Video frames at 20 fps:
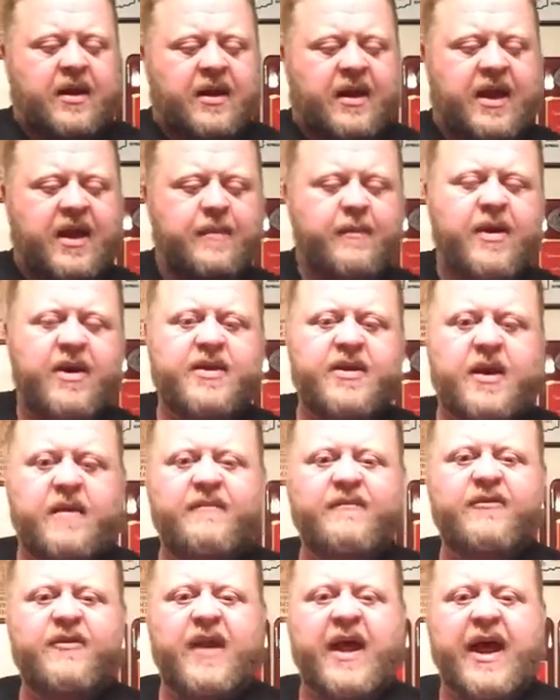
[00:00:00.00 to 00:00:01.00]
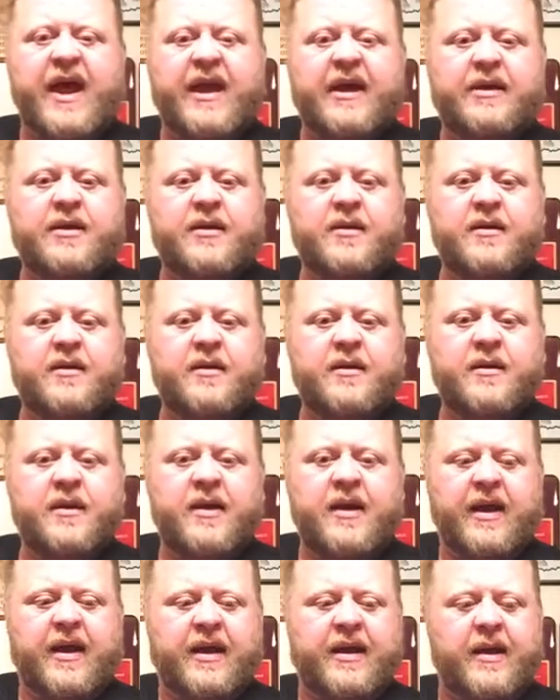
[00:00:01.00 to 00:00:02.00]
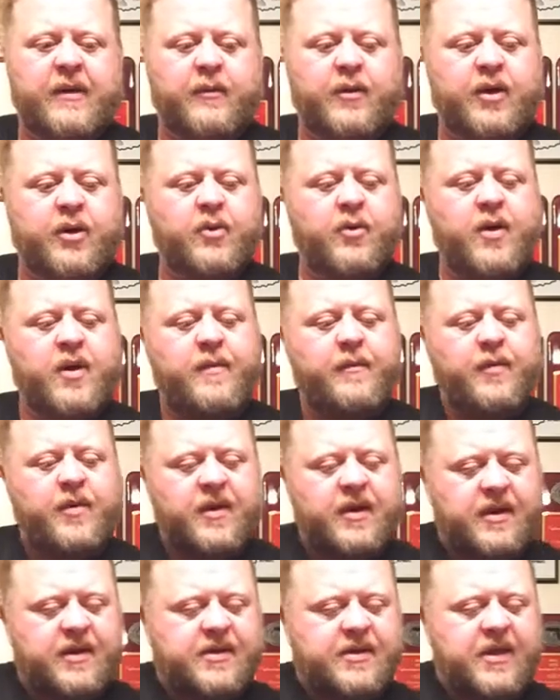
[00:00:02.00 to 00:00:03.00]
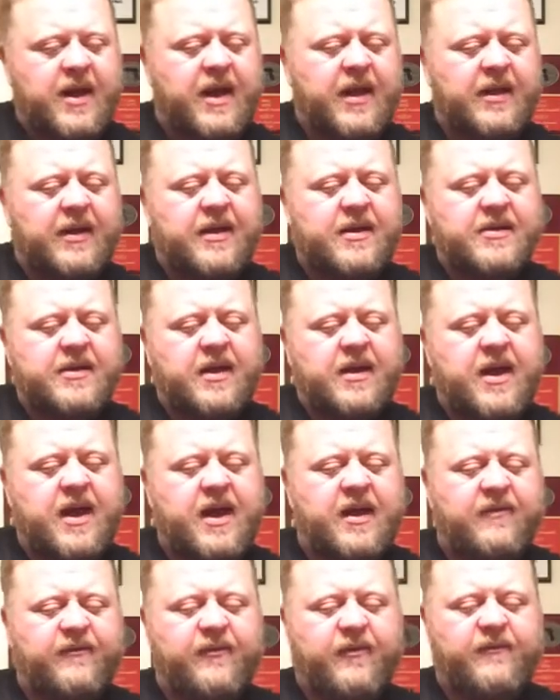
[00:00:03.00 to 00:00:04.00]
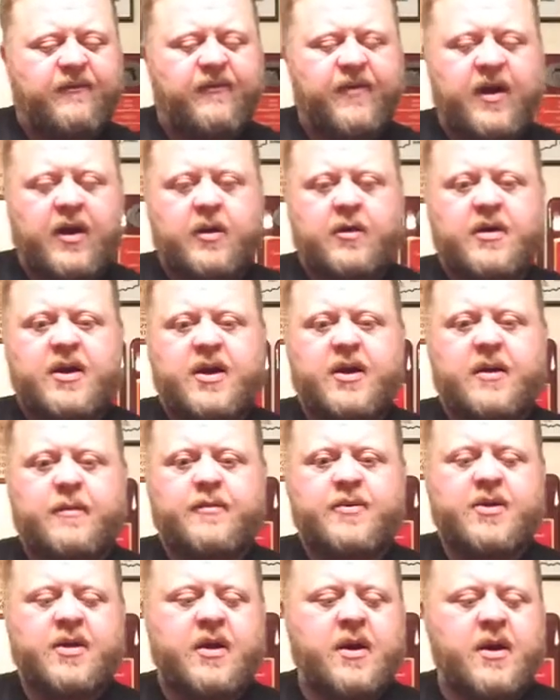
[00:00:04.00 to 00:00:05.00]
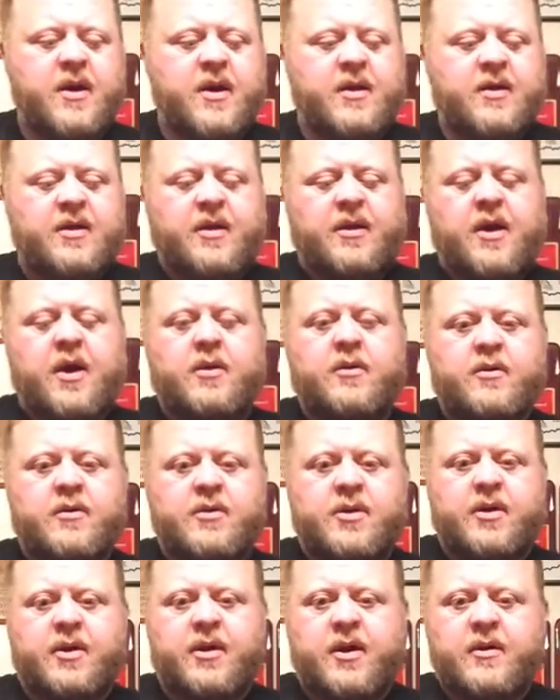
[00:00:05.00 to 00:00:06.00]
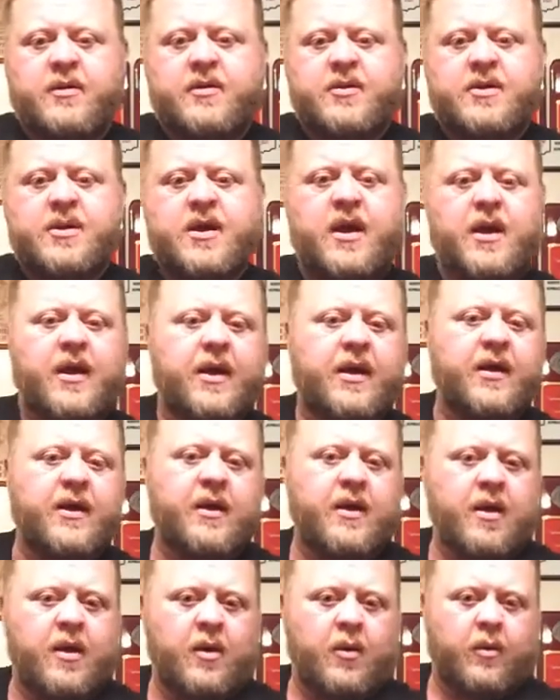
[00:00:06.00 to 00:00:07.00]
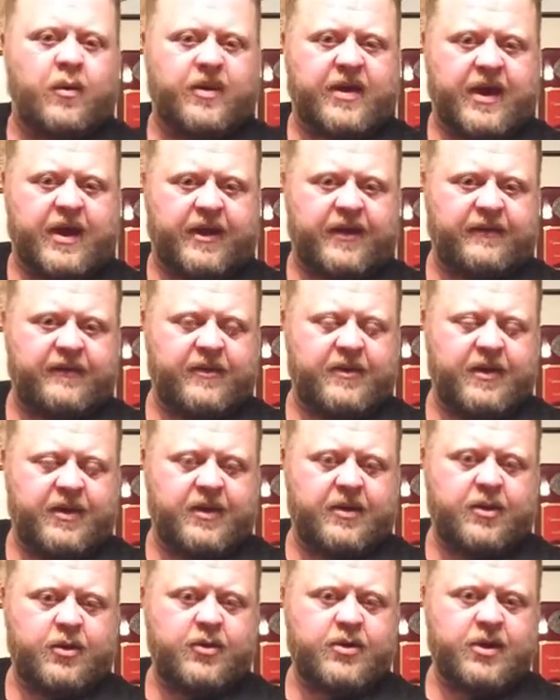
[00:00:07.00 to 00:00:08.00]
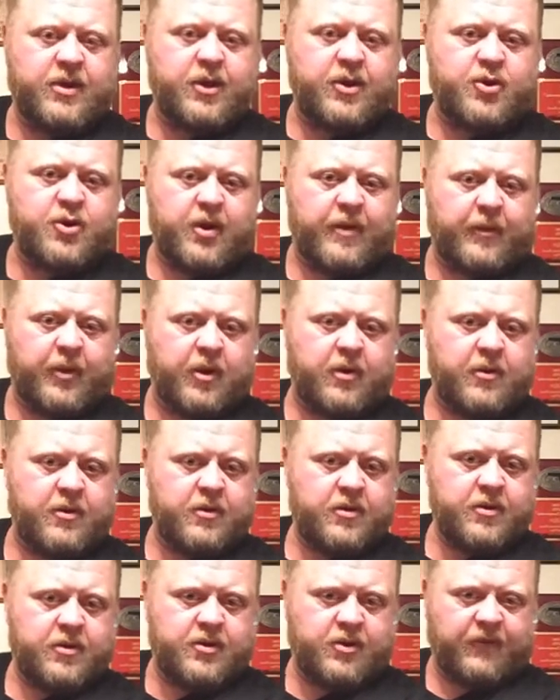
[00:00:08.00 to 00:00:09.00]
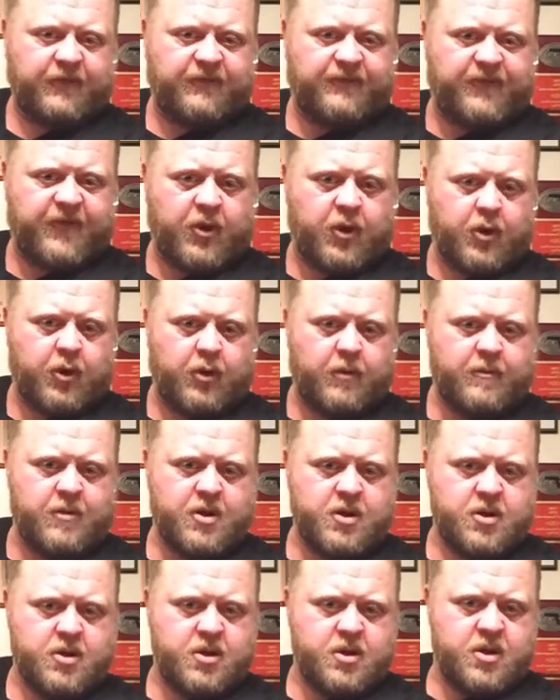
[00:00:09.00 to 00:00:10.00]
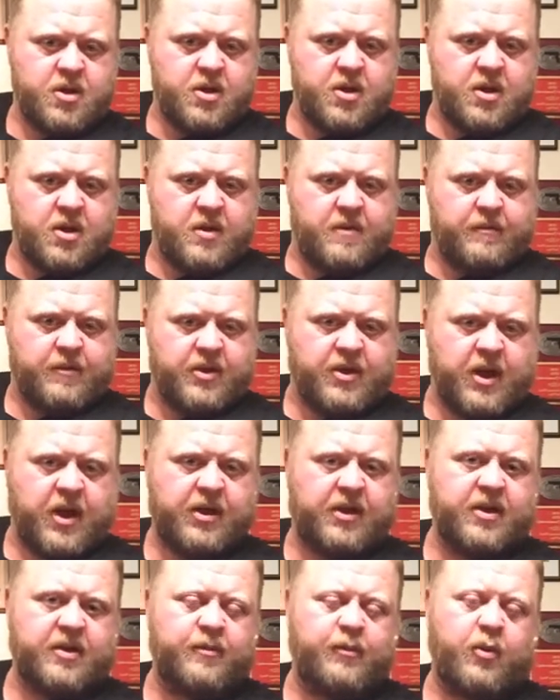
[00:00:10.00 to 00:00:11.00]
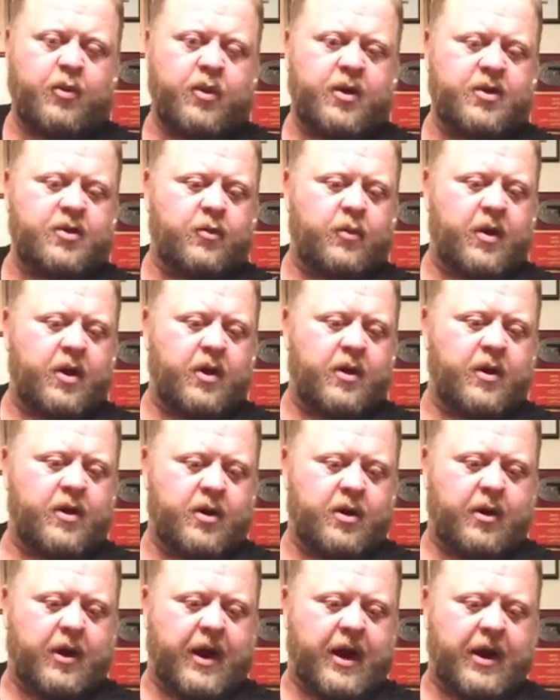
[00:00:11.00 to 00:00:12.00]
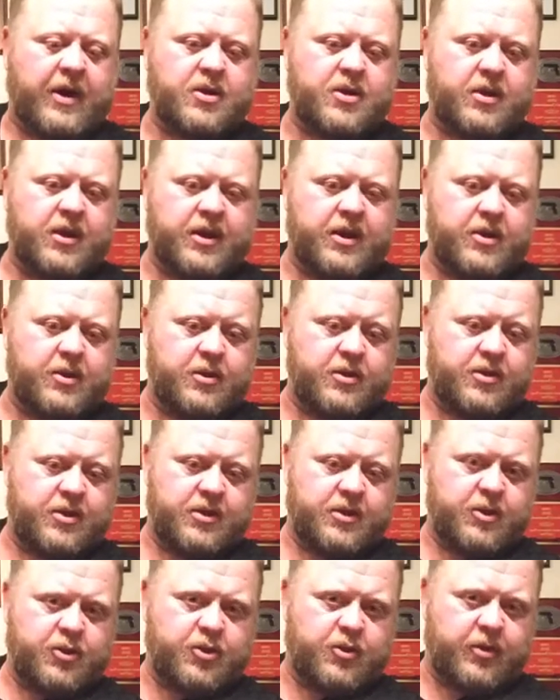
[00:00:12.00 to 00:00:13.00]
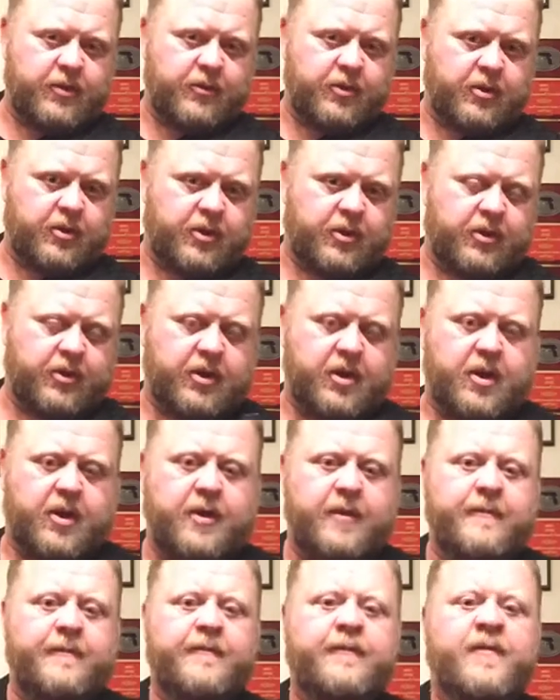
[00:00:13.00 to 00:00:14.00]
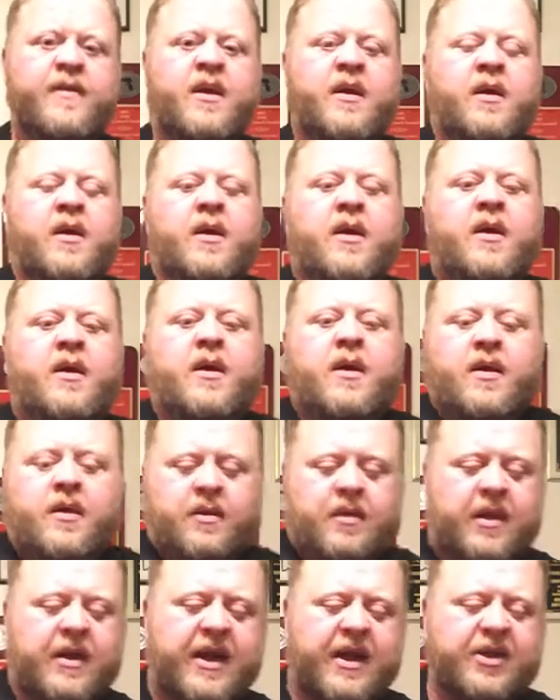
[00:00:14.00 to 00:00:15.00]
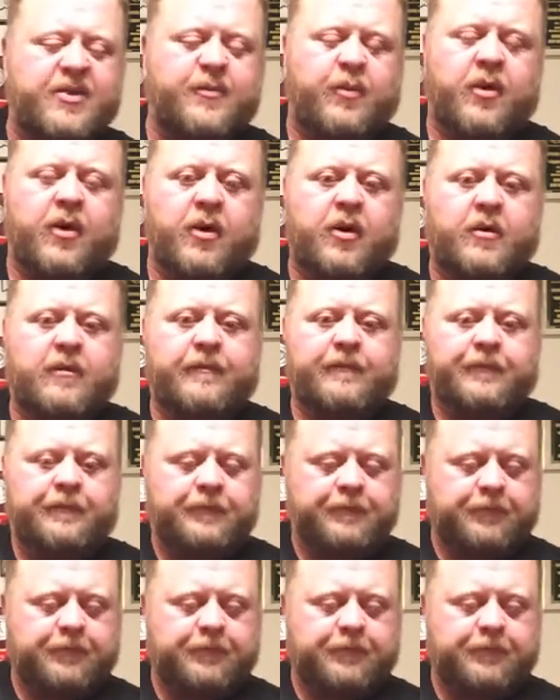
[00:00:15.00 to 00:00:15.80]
Keep my thumb flagged, and I want to grip as tightly as I can from fingertips to knuckles on the other side without inducing a tremor. So firm, but not to the point to where you're actually inducing a tremor onto the gun. The next part